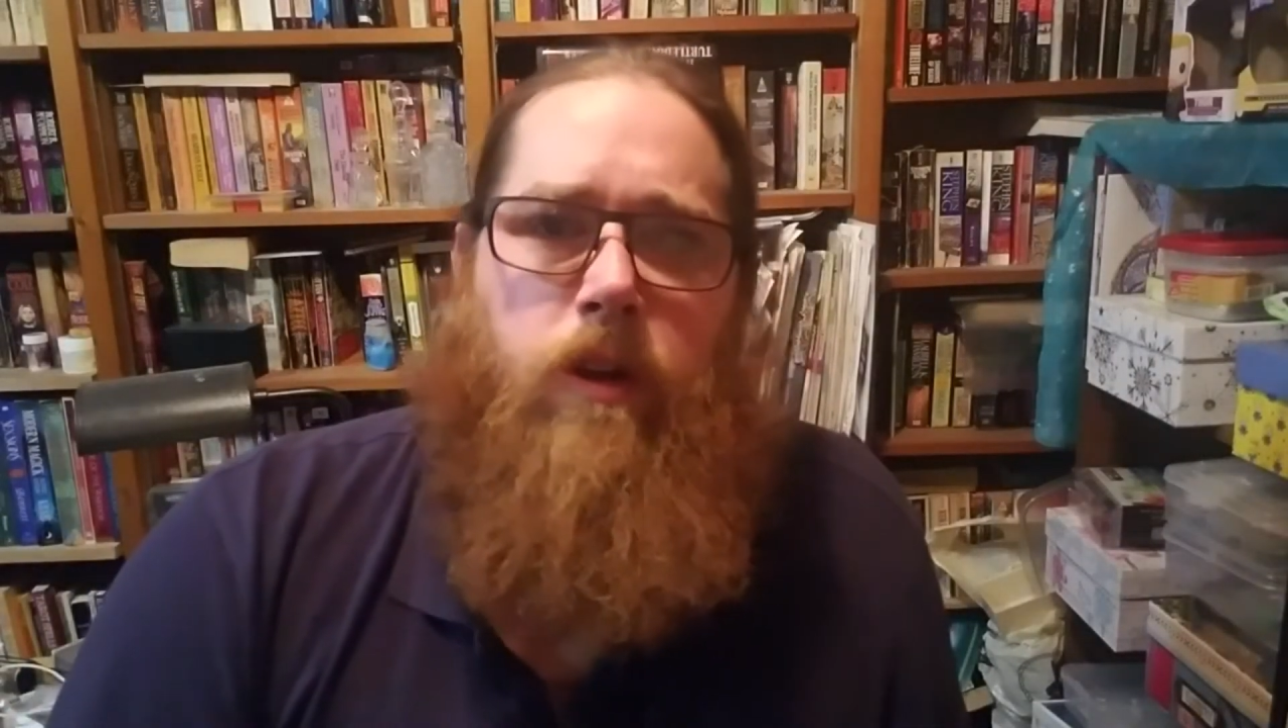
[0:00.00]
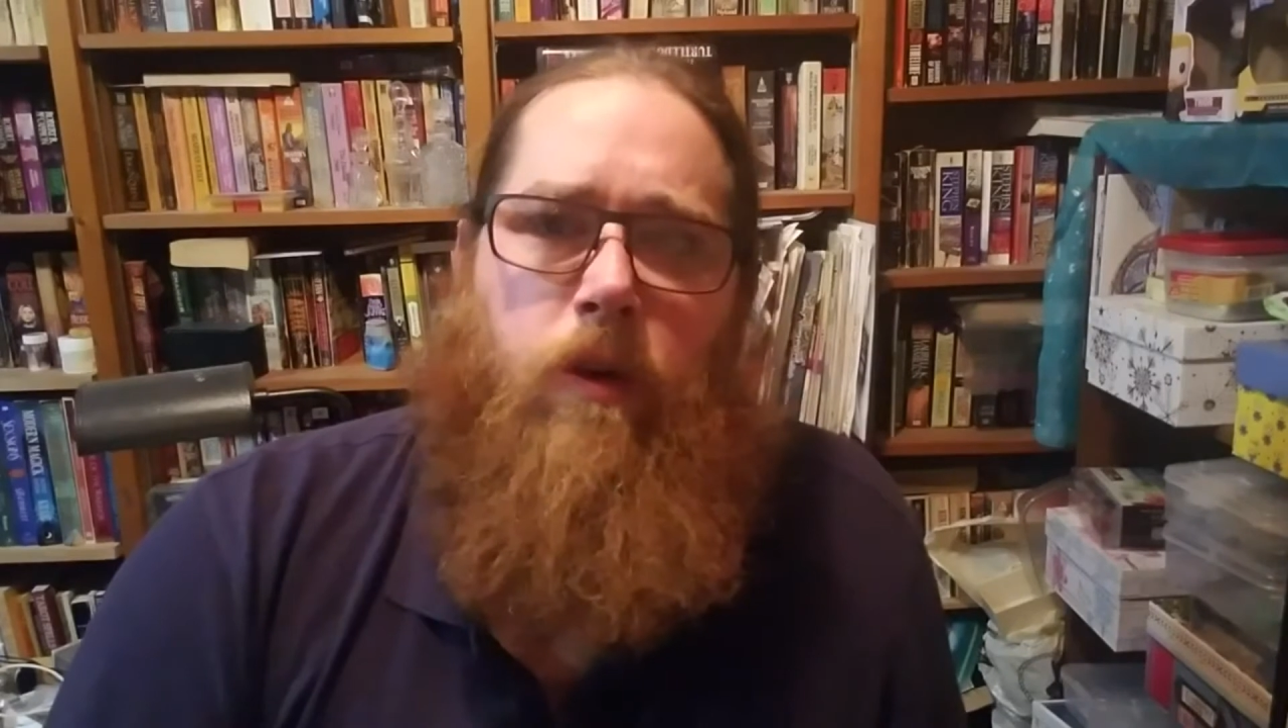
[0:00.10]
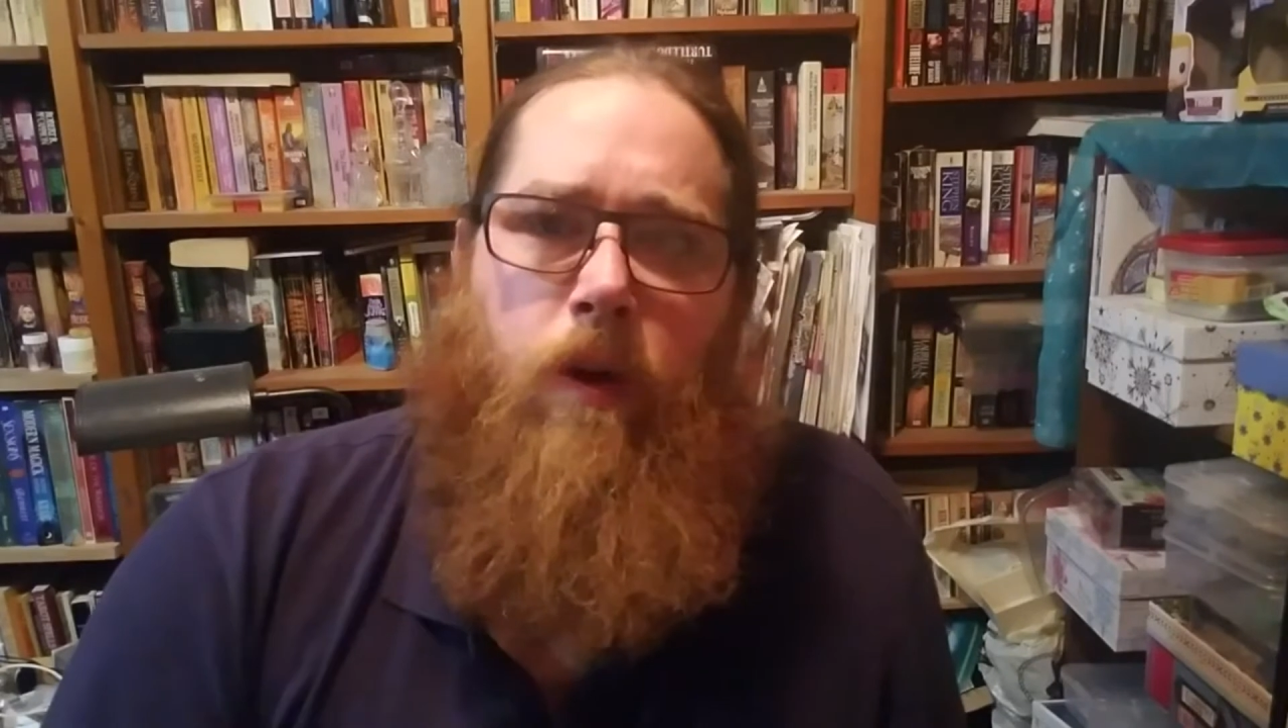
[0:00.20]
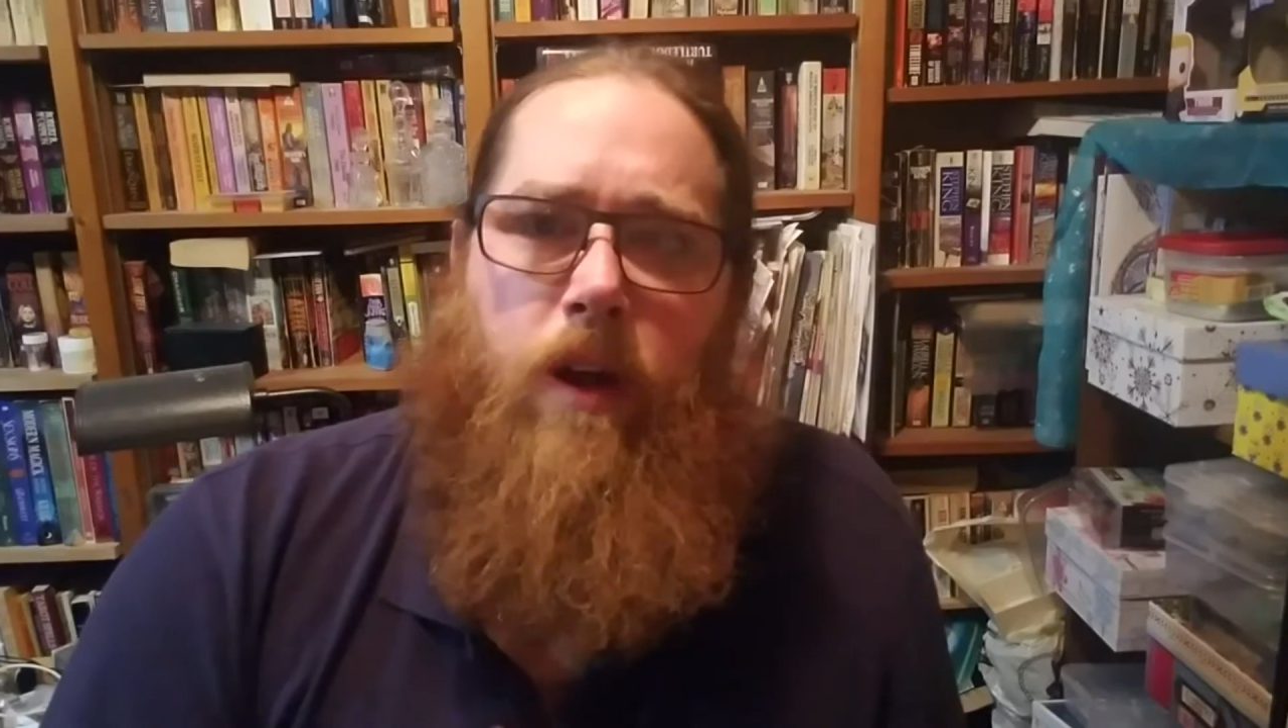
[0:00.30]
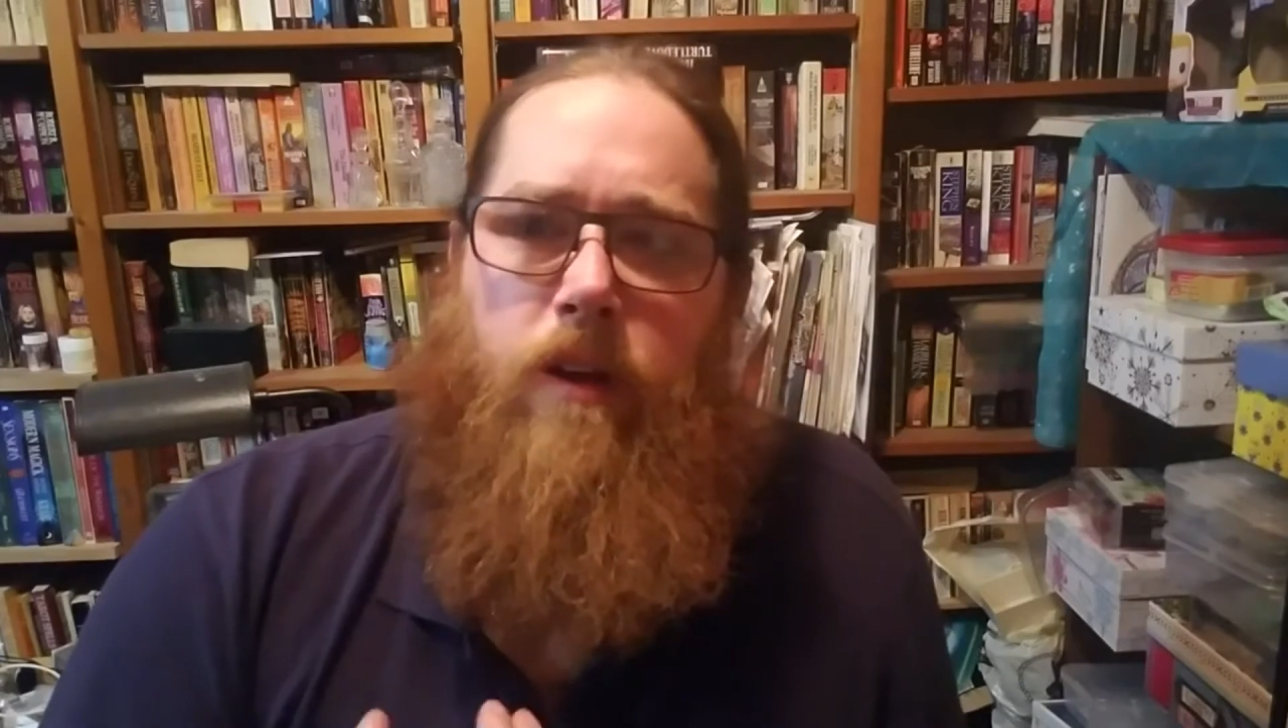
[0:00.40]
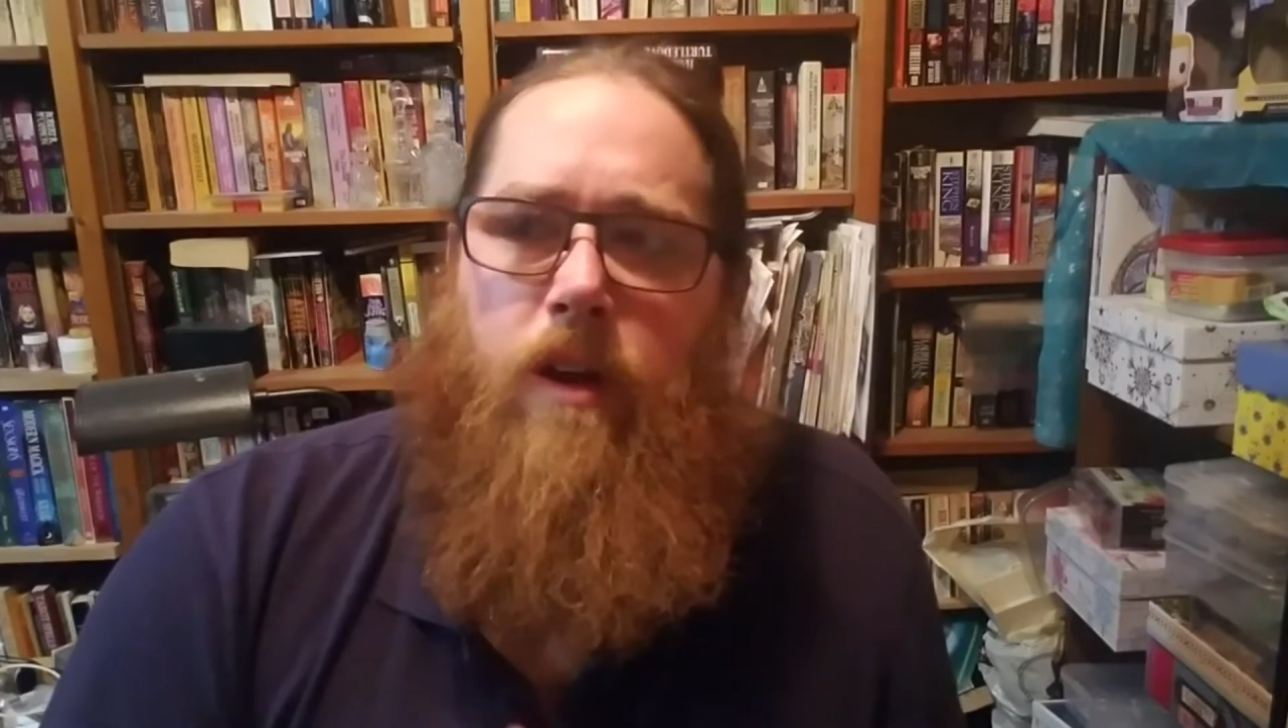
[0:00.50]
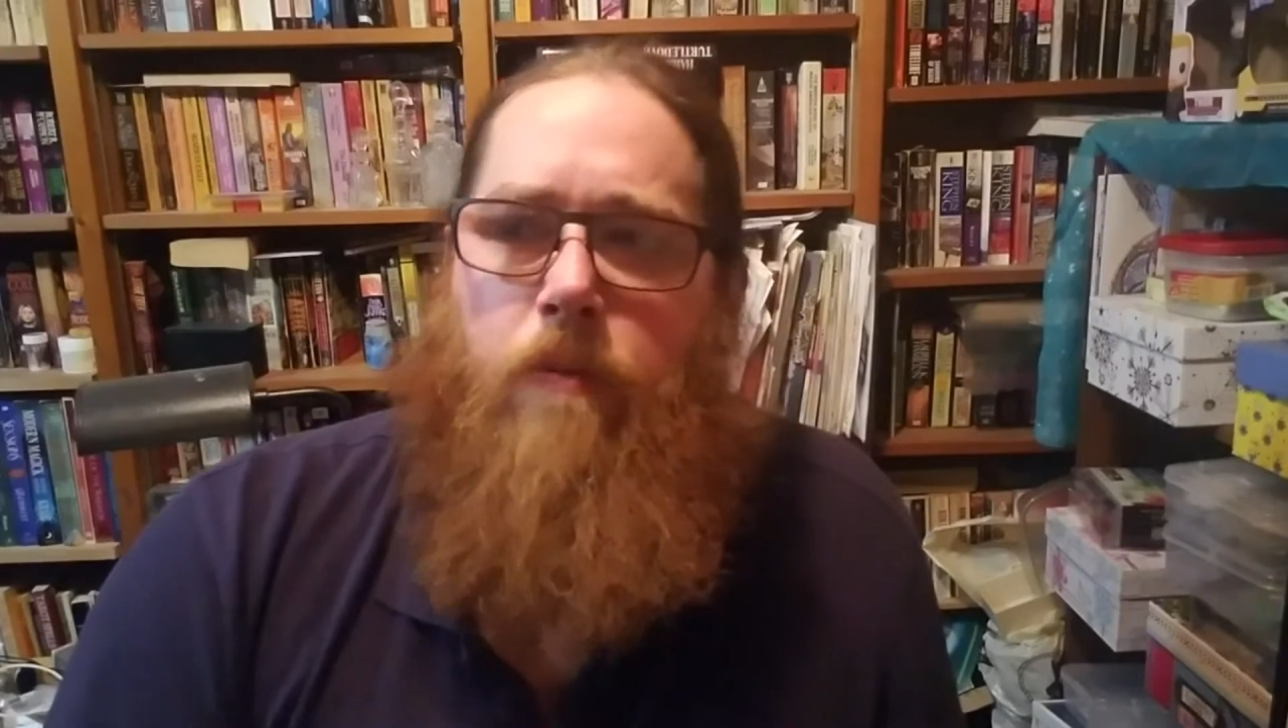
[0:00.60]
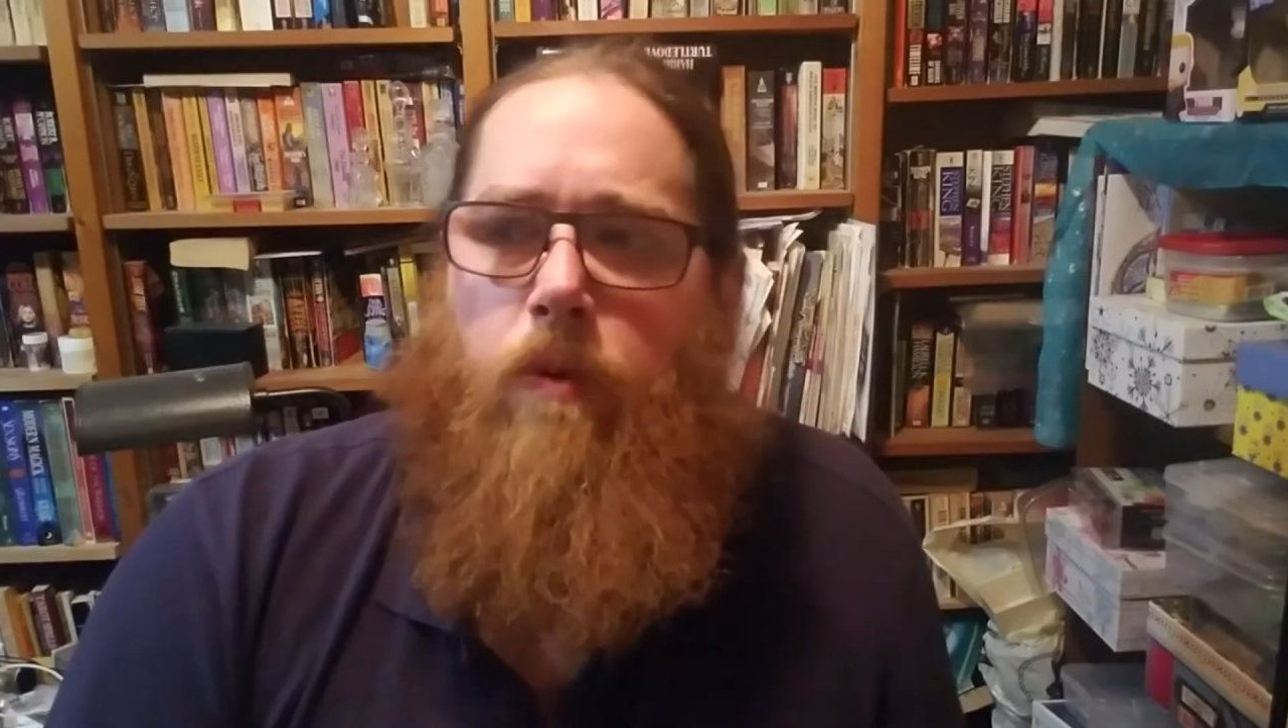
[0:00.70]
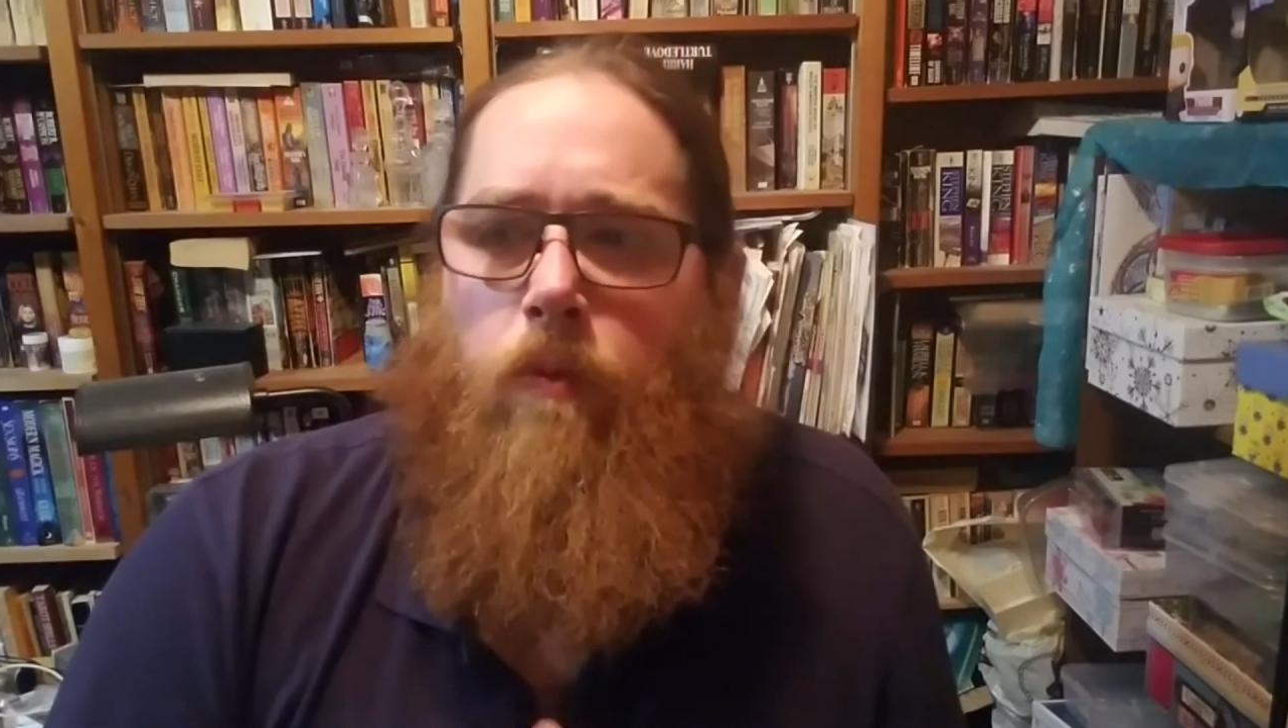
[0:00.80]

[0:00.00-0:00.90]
you end up